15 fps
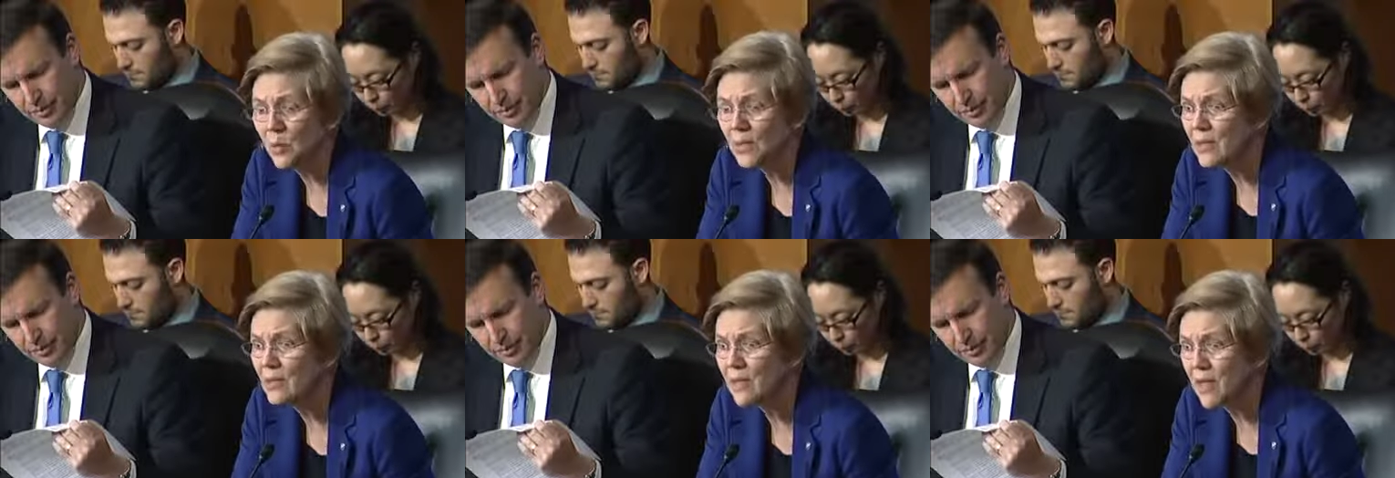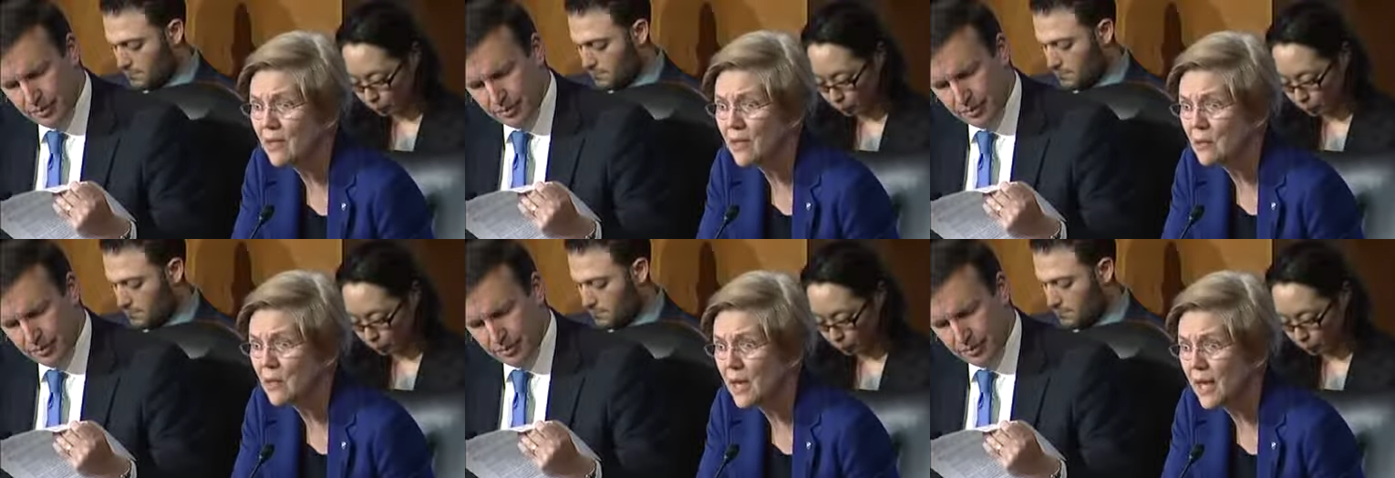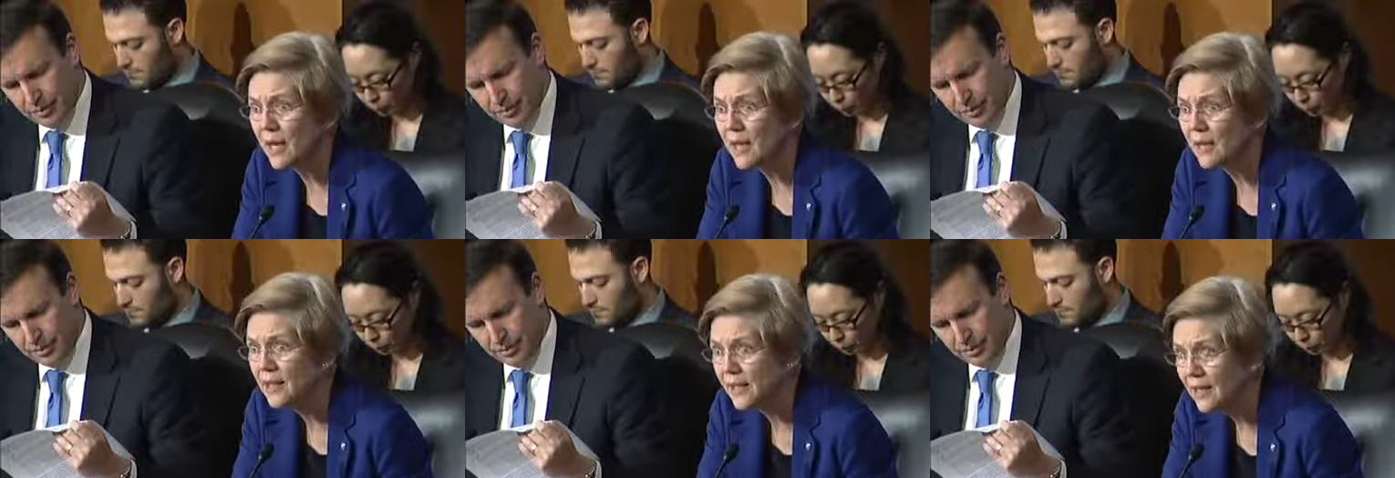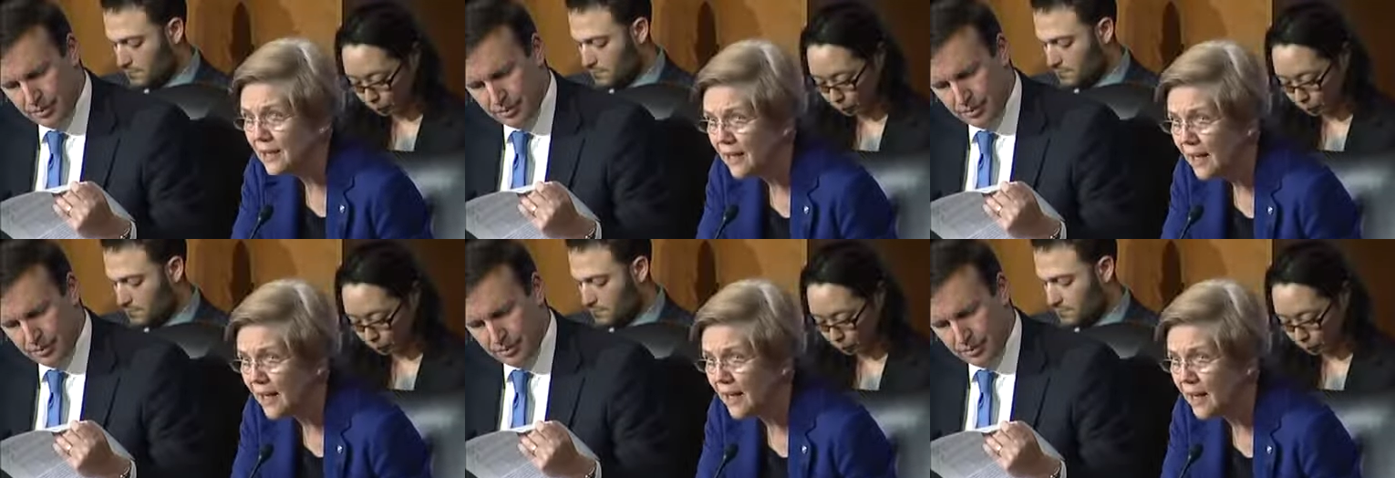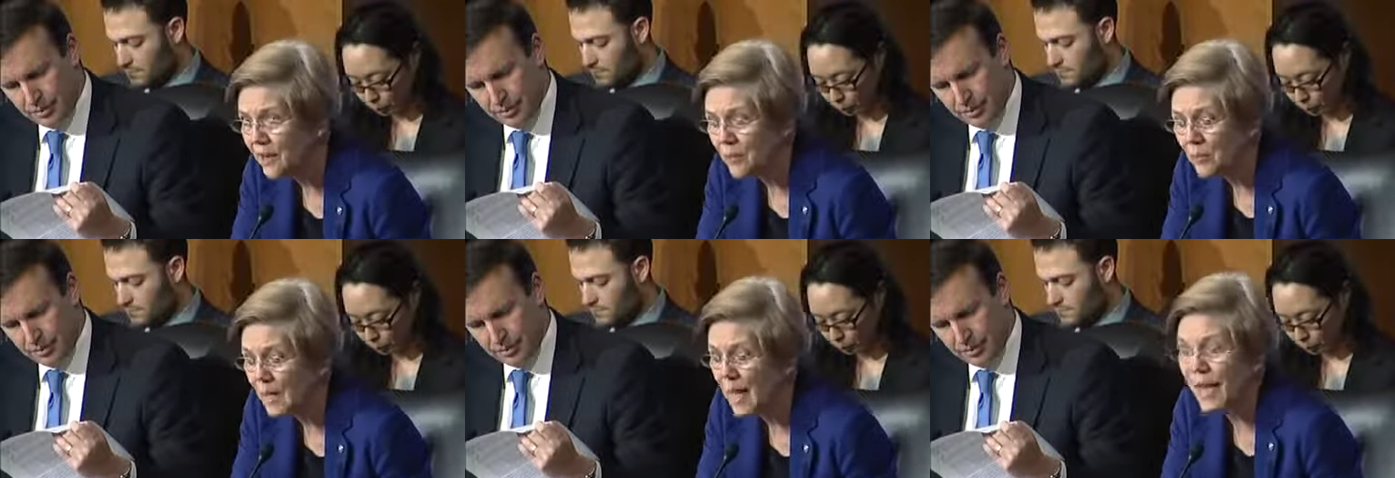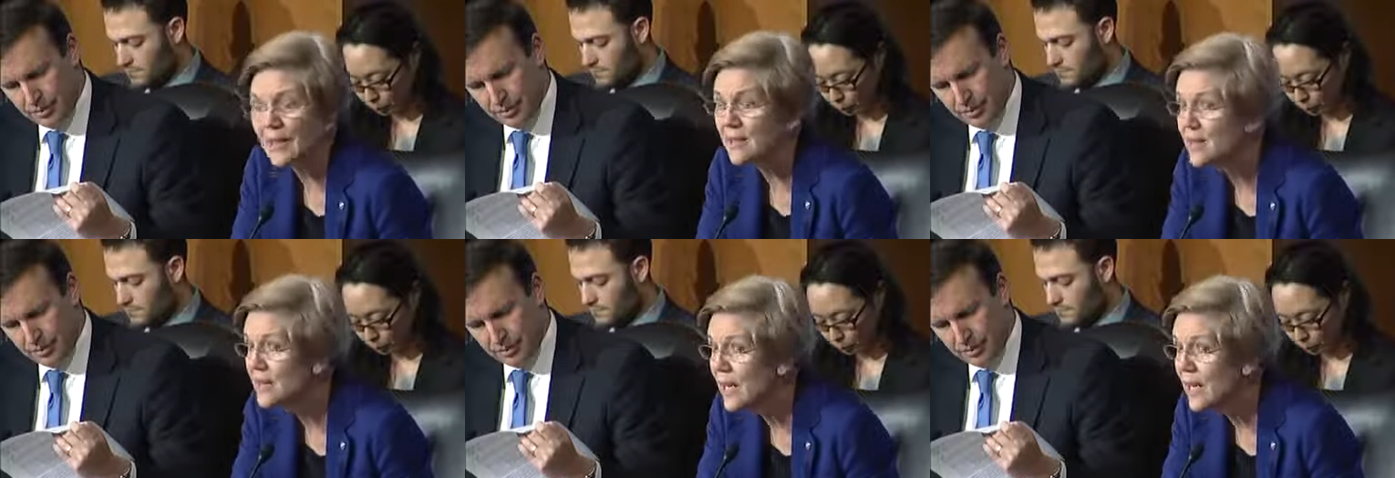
Speaker 1: when Sallie Mae has